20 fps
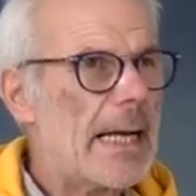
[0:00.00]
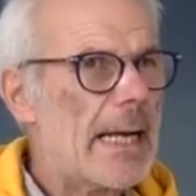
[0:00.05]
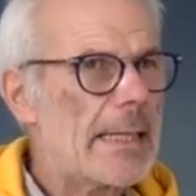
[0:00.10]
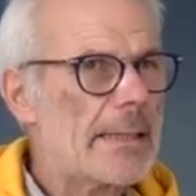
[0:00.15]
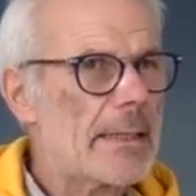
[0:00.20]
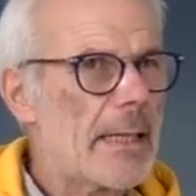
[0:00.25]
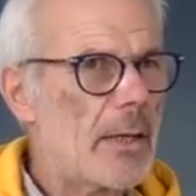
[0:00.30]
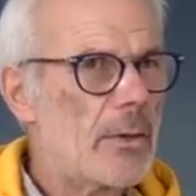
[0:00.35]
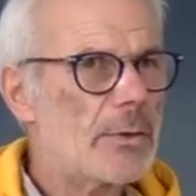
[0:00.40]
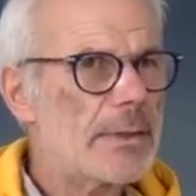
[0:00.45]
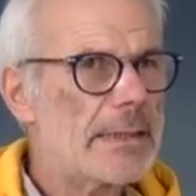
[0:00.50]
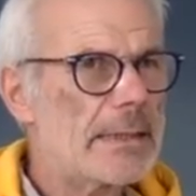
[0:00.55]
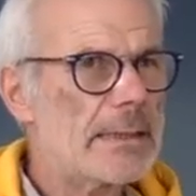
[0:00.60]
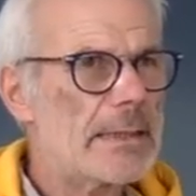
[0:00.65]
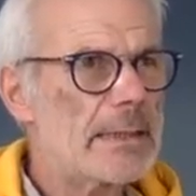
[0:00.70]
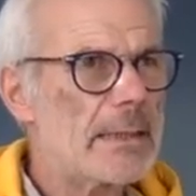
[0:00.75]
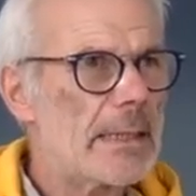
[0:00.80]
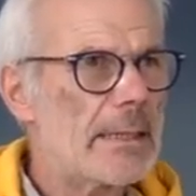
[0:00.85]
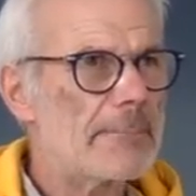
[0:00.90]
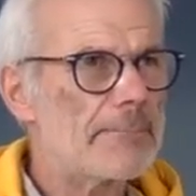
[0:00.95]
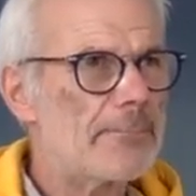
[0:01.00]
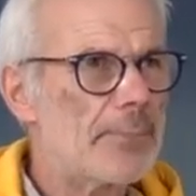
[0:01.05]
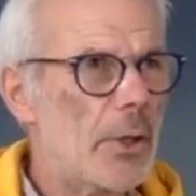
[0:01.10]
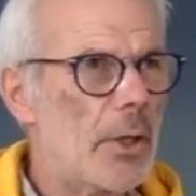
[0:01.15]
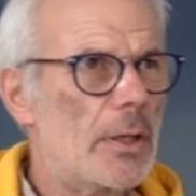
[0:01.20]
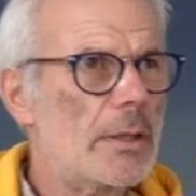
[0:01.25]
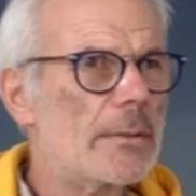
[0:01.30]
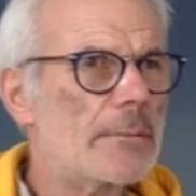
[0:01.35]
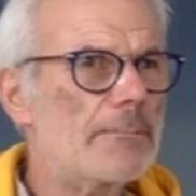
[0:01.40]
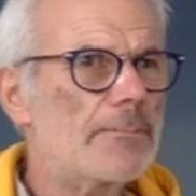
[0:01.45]
And now, this
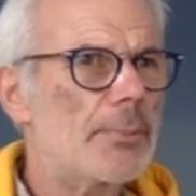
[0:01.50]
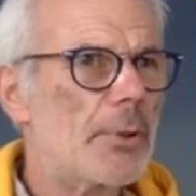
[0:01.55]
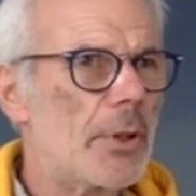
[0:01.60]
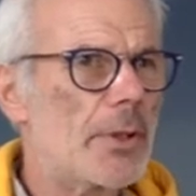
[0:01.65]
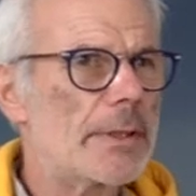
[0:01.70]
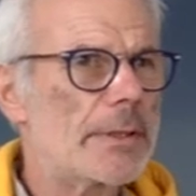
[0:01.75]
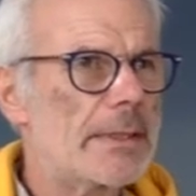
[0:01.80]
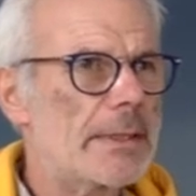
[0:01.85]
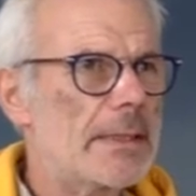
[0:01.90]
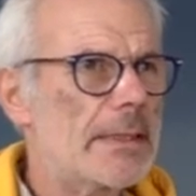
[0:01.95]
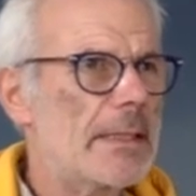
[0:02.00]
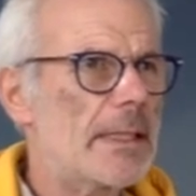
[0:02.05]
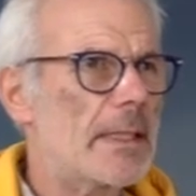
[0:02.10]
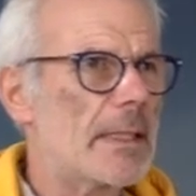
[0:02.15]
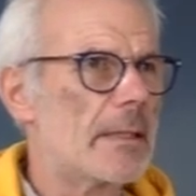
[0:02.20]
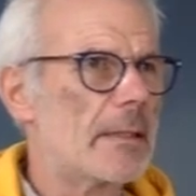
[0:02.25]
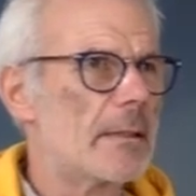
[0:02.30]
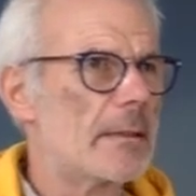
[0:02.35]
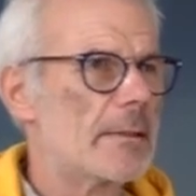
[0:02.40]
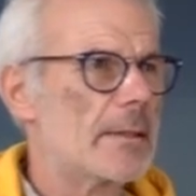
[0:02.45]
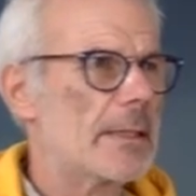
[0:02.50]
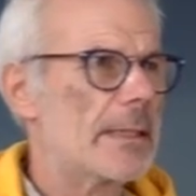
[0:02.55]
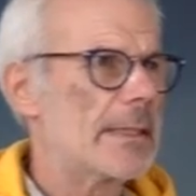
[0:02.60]
important point here,